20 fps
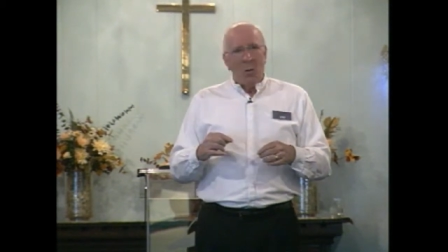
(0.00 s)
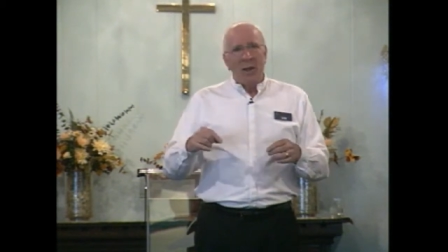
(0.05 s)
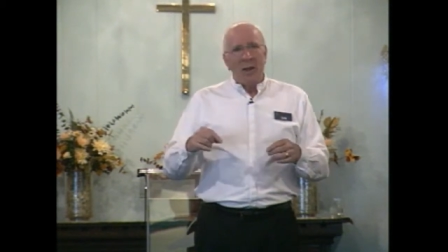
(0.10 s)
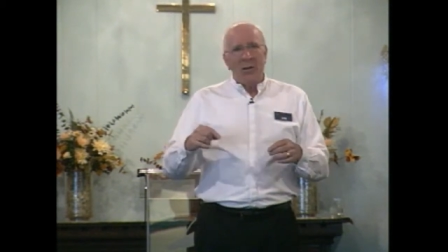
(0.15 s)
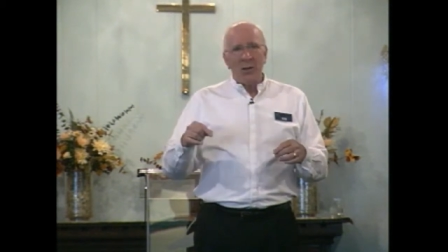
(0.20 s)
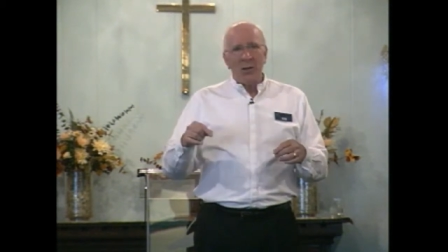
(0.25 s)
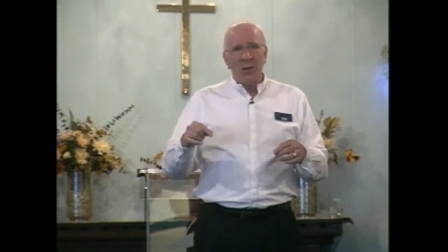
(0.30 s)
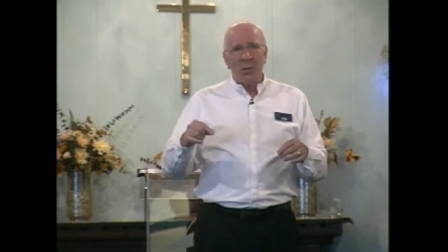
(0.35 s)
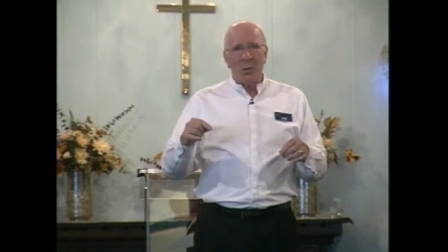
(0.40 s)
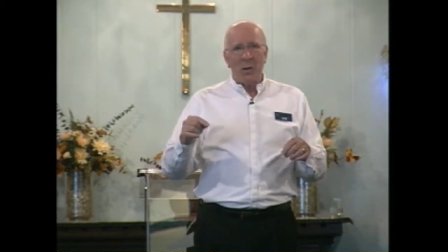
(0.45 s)

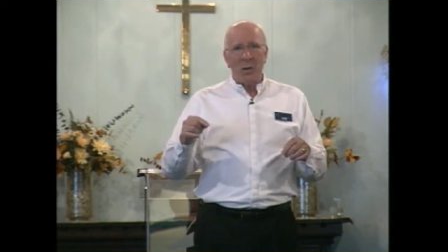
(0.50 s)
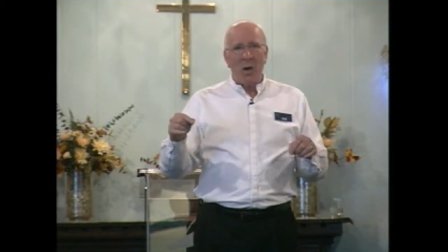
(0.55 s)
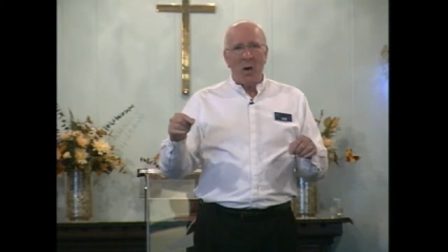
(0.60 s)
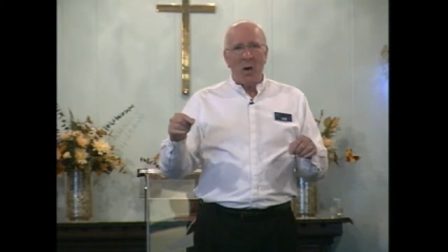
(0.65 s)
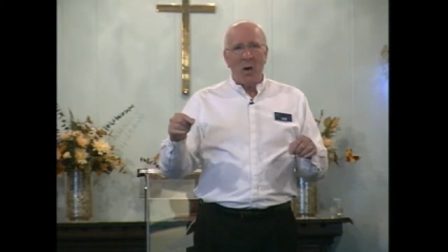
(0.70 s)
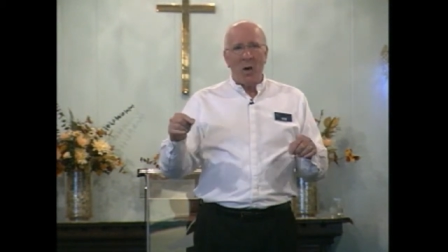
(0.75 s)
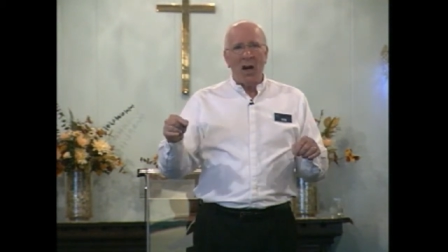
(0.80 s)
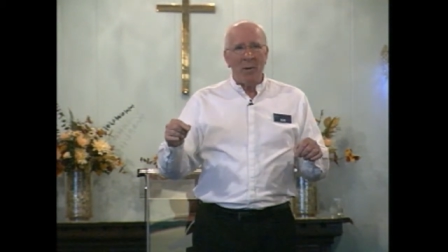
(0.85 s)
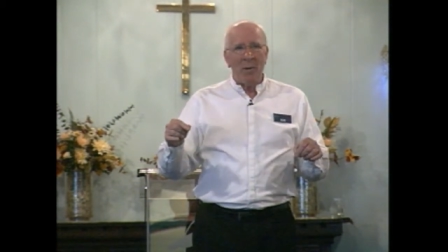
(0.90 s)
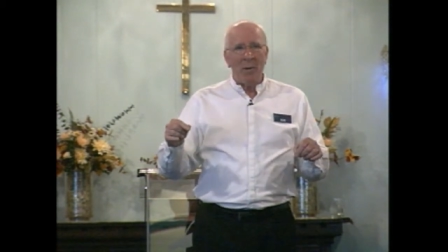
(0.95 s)
One of the things we
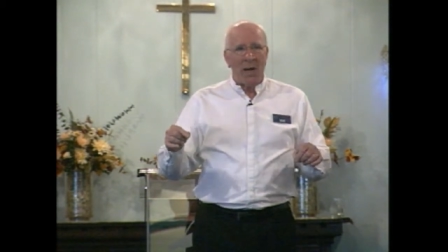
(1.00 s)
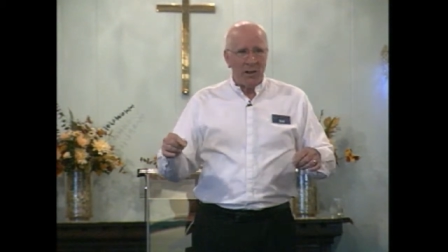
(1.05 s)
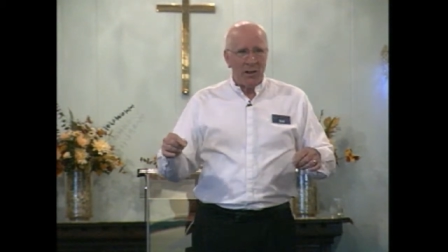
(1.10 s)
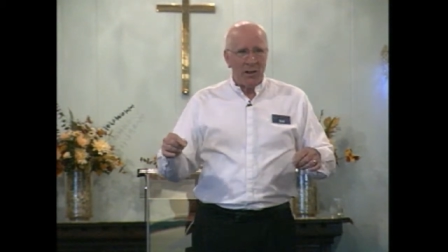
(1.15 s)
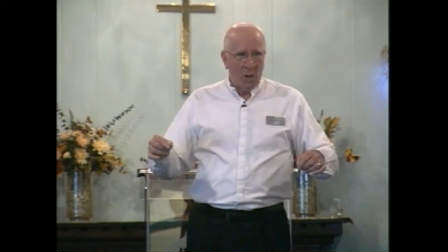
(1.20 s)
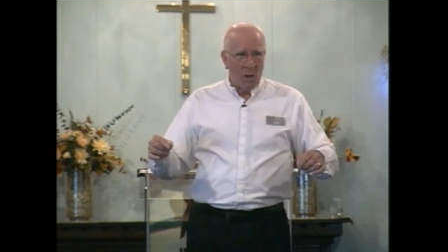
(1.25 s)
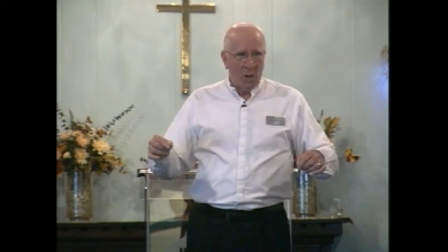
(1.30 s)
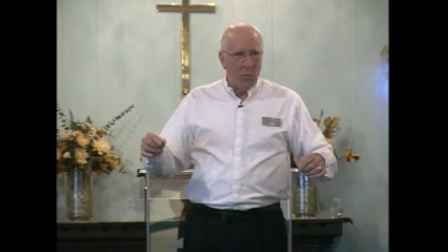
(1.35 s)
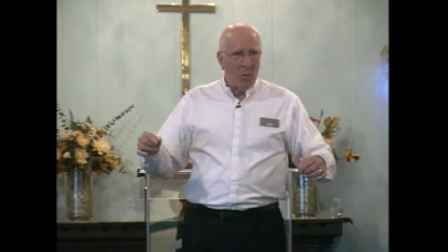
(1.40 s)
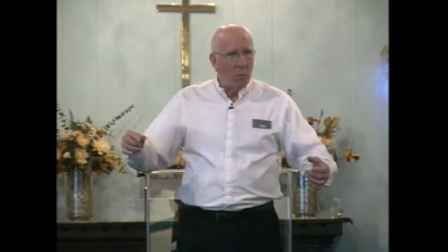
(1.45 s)
talk about
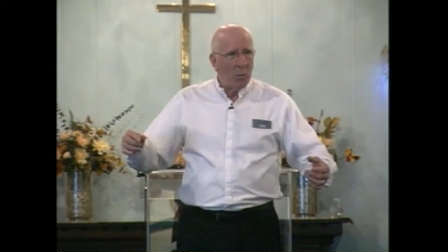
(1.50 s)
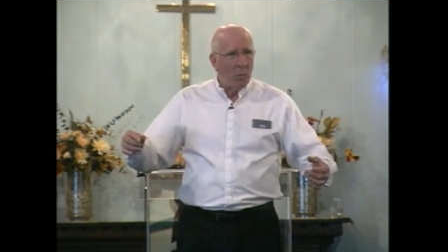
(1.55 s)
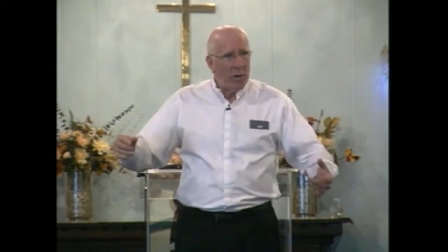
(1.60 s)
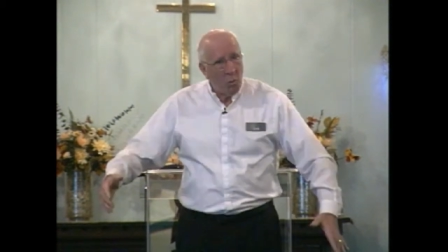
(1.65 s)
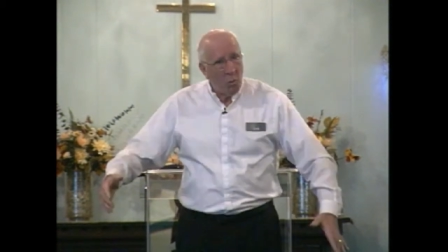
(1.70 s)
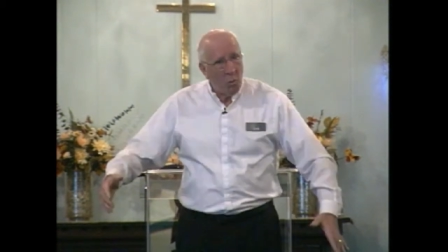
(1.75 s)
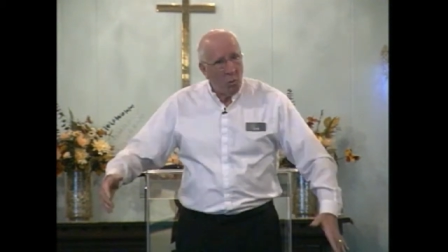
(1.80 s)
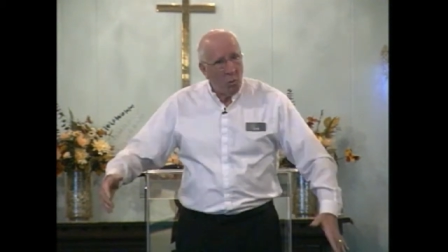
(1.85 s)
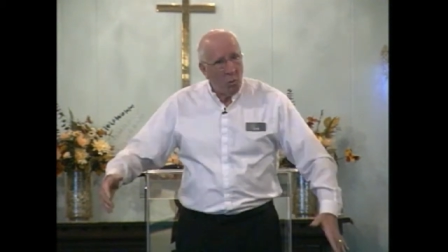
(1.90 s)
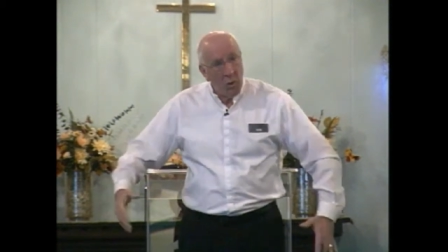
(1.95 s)
is that when
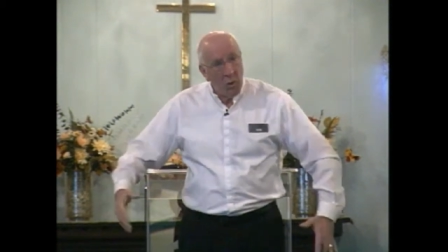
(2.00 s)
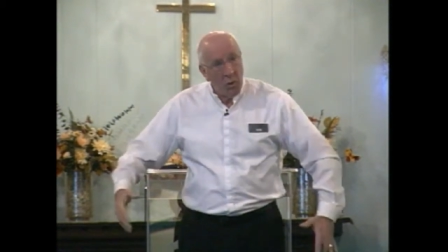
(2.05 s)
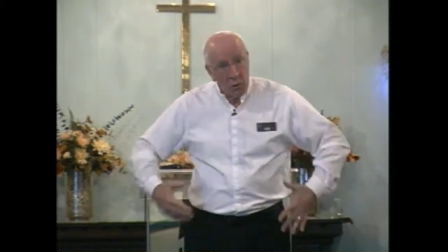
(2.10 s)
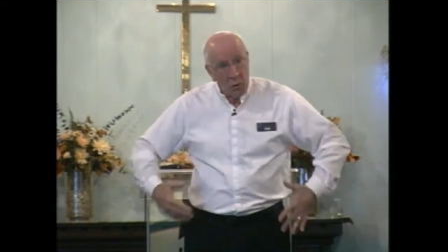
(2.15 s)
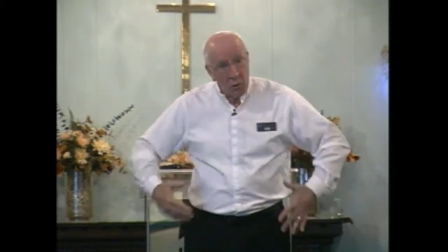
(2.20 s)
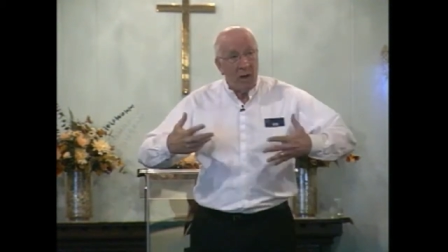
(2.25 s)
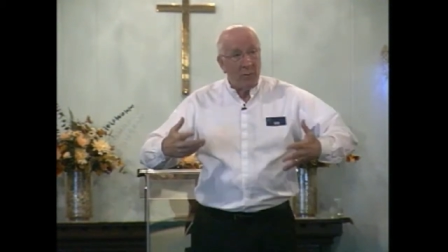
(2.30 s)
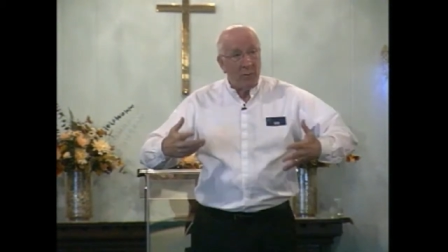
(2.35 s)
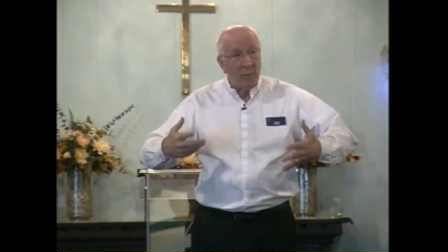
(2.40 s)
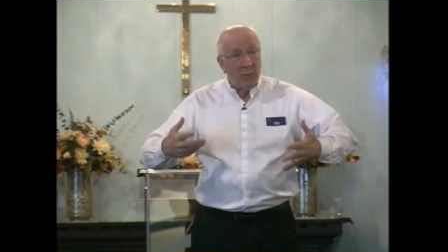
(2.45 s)
we want to
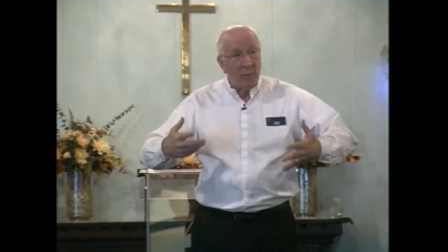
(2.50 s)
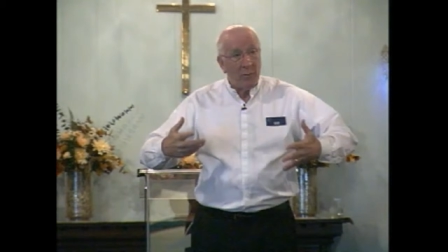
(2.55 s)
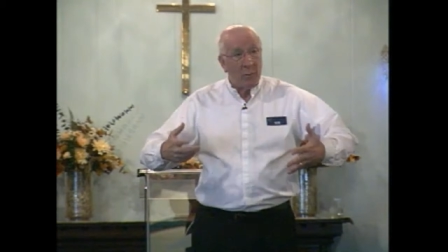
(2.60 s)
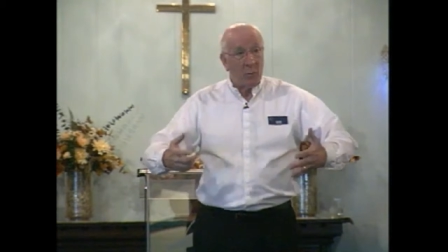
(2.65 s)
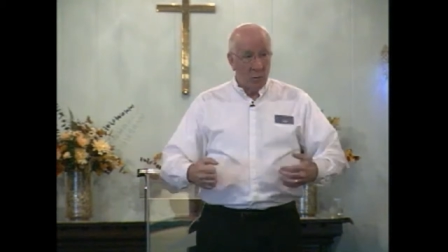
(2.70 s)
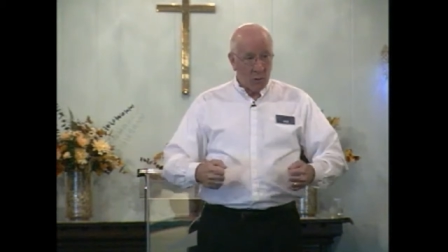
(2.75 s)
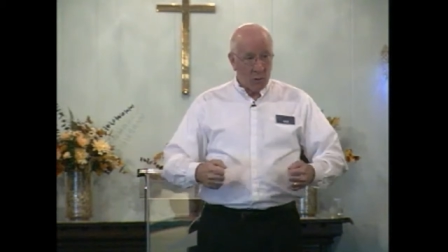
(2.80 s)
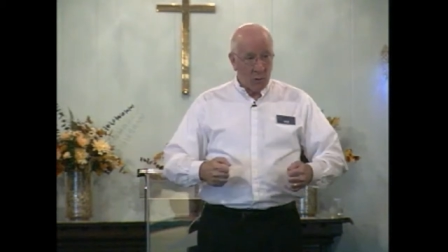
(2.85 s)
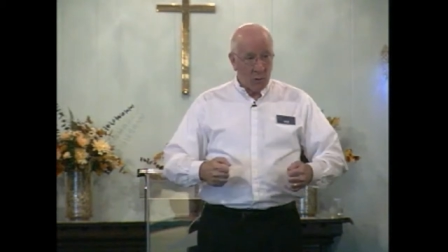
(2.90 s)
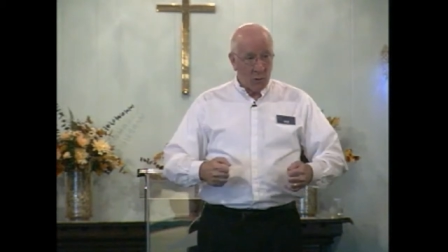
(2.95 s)
solve a
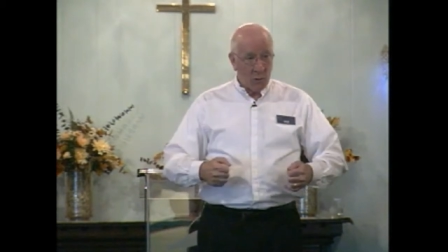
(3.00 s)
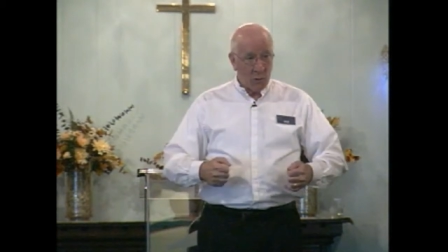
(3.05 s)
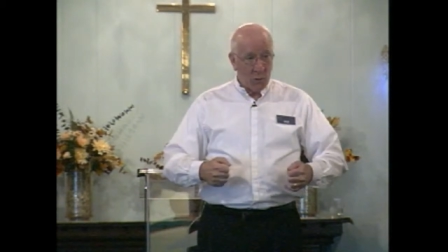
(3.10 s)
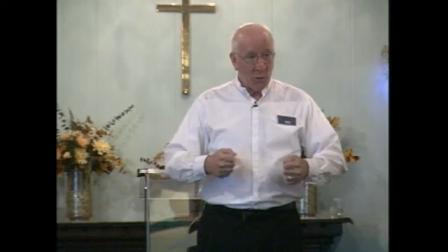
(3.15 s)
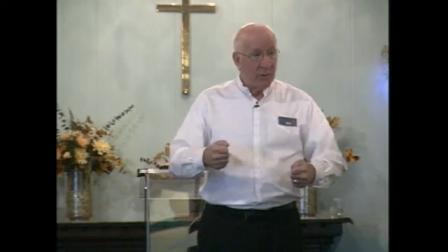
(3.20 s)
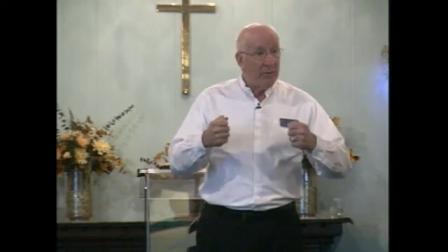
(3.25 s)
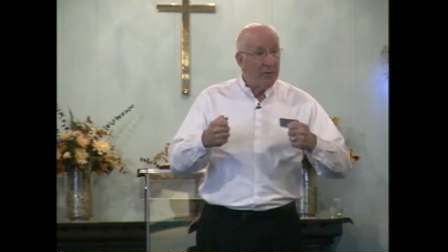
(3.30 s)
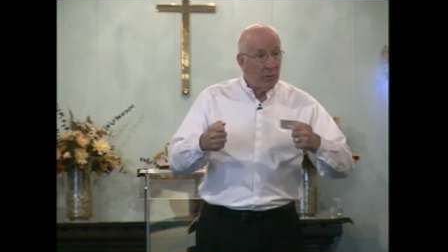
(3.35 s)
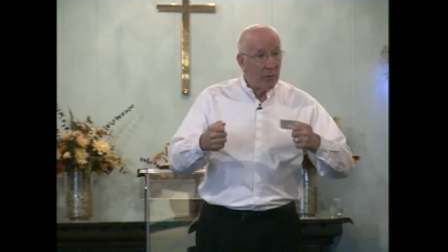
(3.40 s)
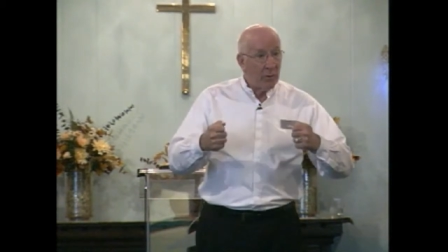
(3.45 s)
problem, what's one of the
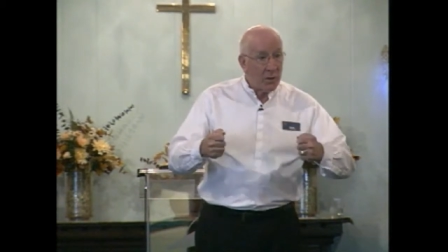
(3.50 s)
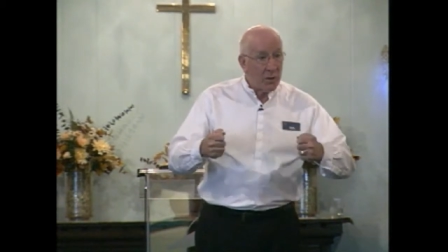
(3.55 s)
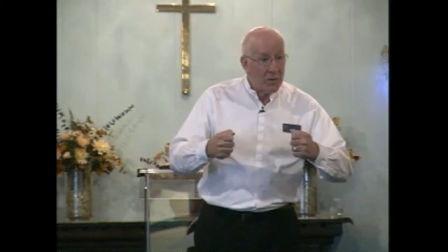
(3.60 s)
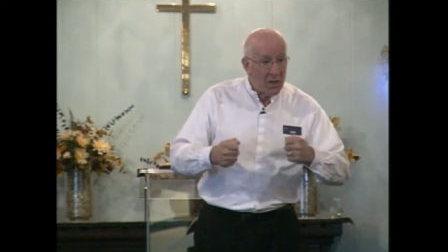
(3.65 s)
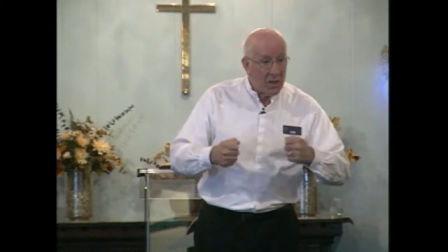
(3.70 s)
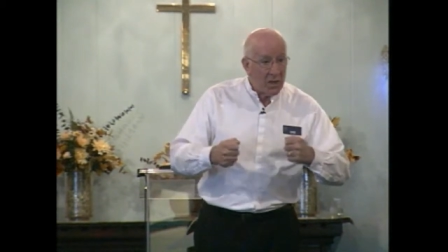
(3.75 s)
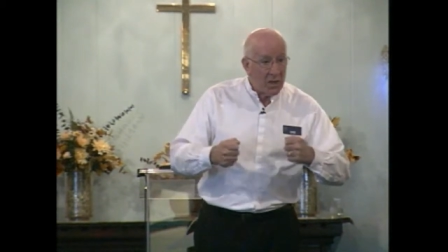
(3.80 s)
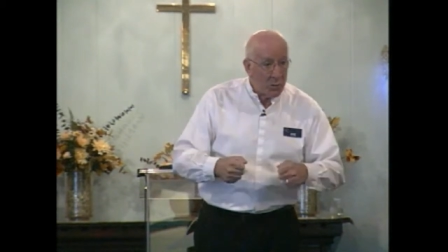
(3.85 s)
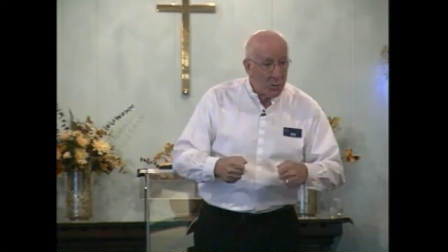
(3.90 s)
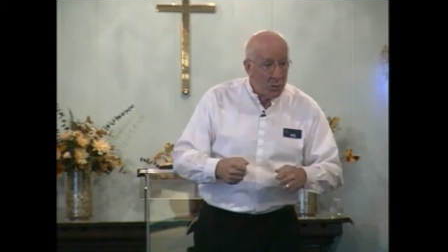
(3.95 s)
very first
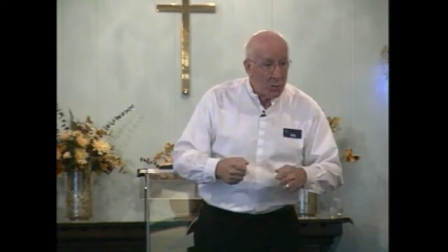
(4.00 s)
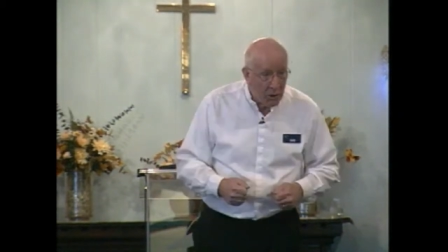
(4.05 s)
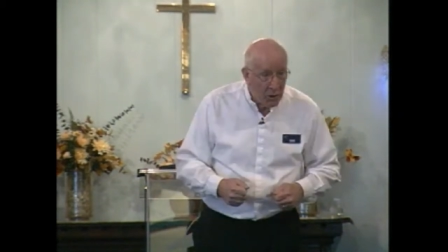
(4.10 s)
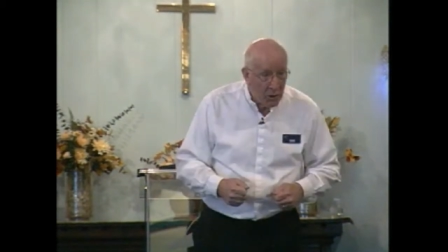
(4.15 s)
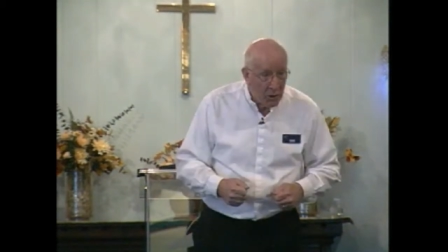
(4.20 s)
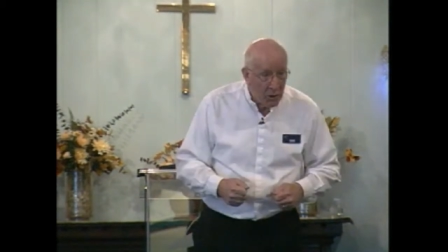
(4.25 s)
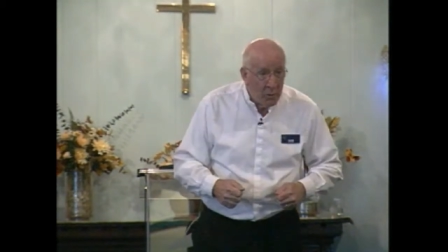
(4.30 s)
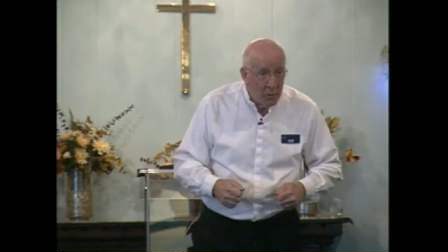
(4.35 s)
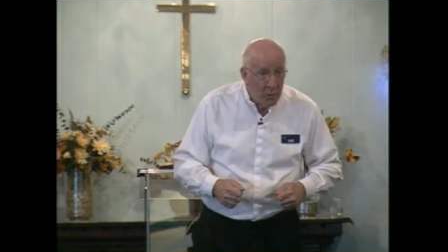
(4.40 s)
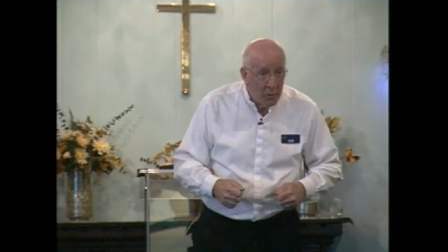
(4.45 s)
things we want to
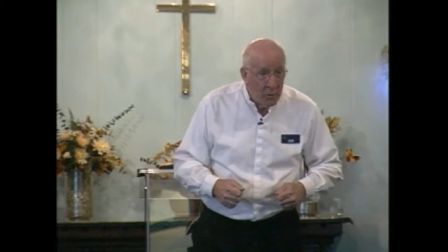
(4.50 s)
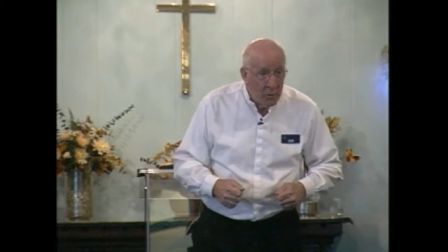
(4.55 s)
do?